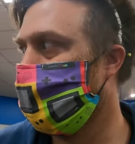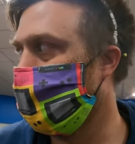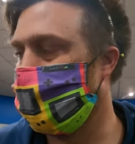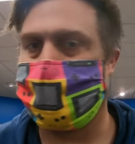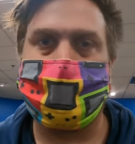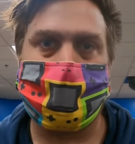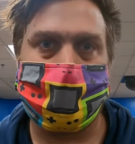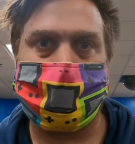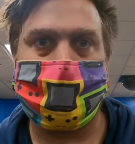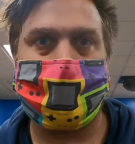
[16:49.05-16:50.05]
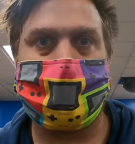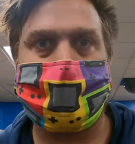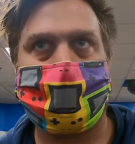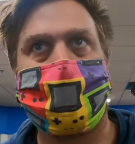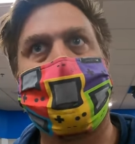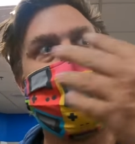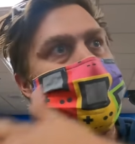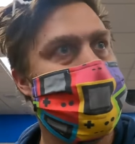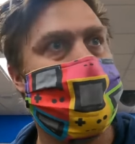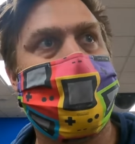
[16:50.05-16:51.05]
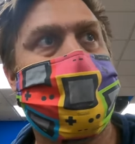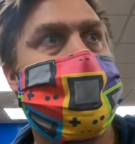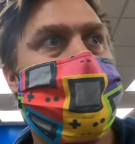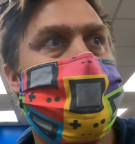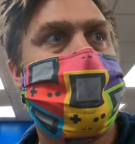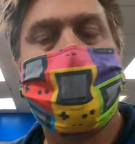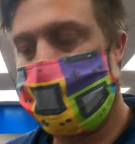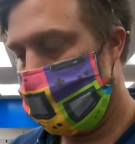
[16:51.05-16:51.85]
other channel, Rubber Duck Yellow, and then still sell some,